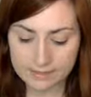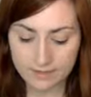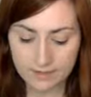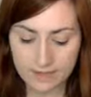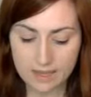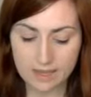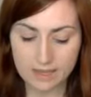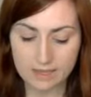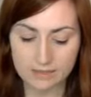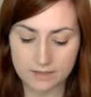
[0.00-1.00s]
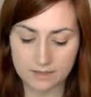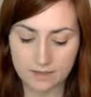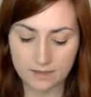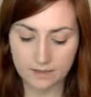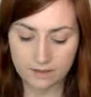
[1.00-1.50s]
and
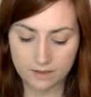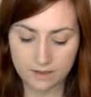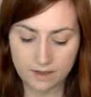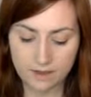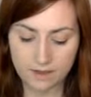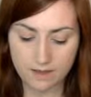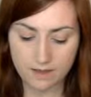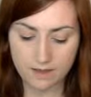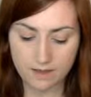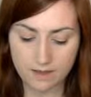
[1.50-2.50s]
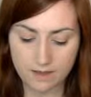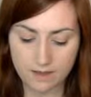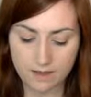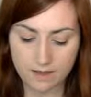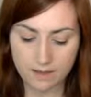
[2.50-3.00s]
they'll have those
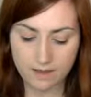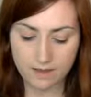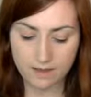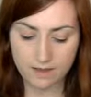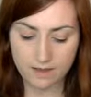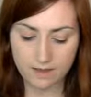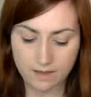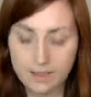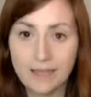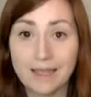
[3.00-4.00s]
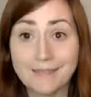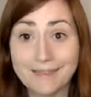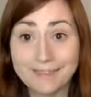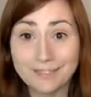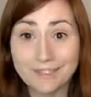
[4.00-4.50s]
built-in supports. And then
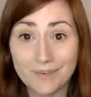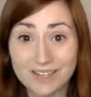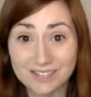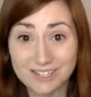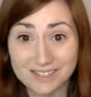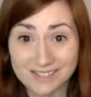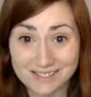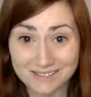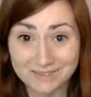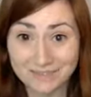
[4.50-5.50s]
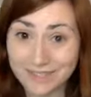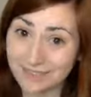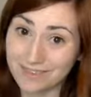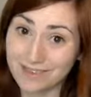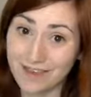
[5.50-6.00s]
there's questions with
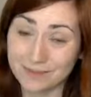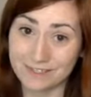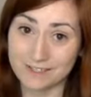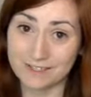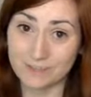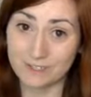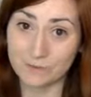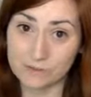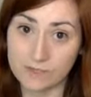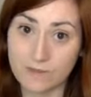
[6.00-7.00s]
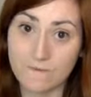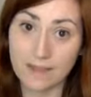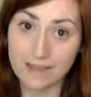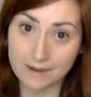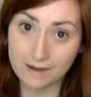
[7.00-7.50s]
options too. So
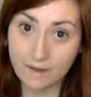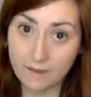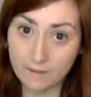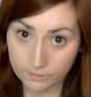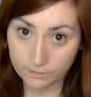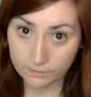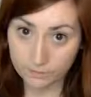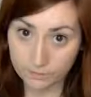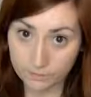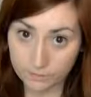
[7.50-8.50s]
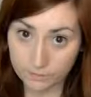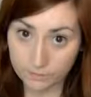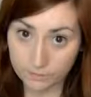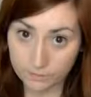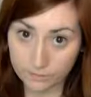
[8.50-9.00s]
again, more supports built
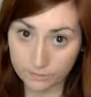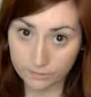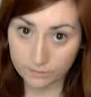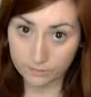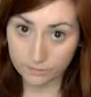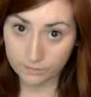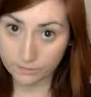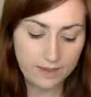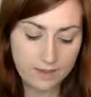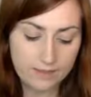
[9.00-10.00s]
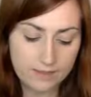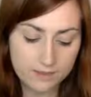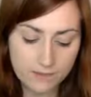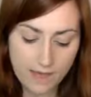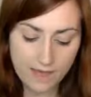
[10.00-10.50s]
into the app. And they also
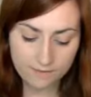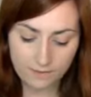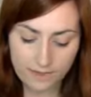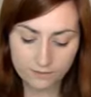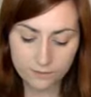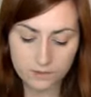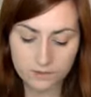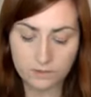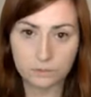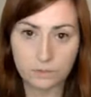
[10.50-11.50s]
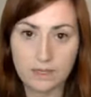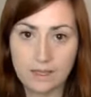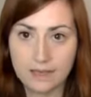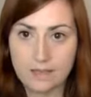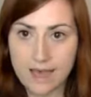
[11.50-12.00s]
have a level 2
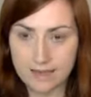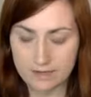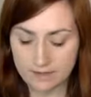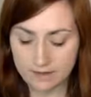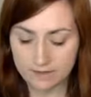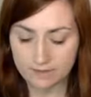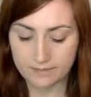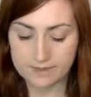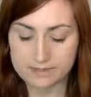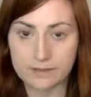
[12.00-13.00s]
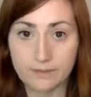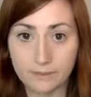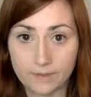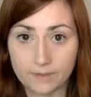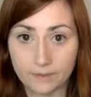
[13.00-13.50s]
that is a little bit
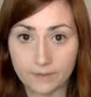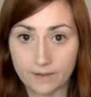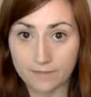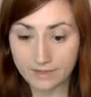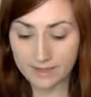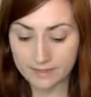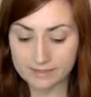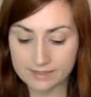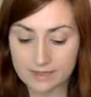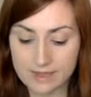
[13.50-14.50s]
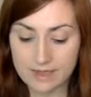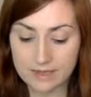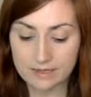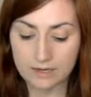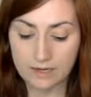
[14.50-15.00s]
more complex, and then
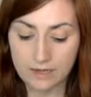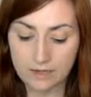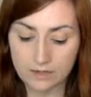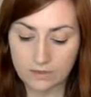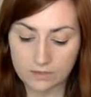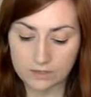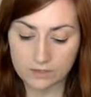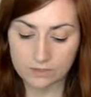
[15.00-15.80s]
you can just